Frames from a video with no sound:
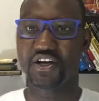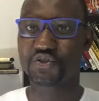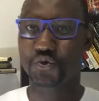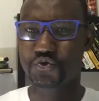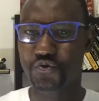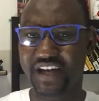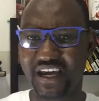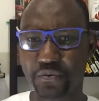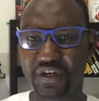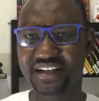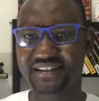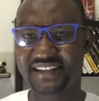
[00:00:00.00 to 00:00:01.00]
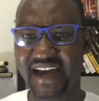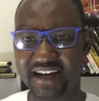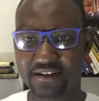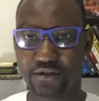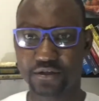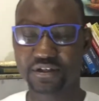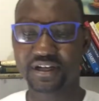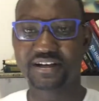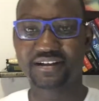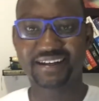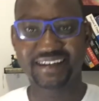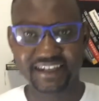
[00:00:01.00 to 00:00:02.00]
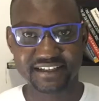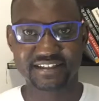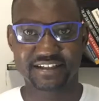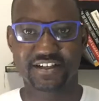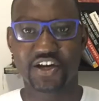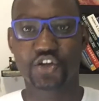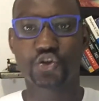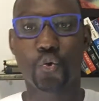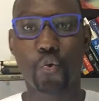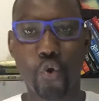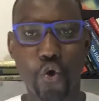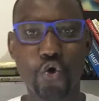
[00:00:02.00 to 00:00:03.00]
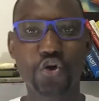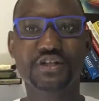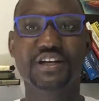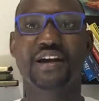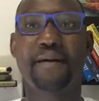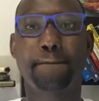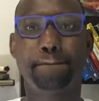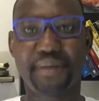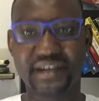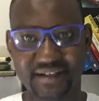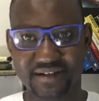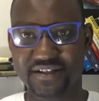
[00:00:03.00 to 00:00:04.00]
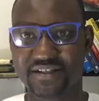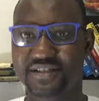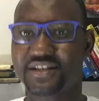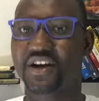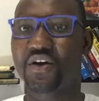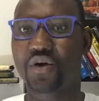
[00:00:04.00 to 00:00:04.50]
So today we're going to tackle LinkedIn, the world's biggest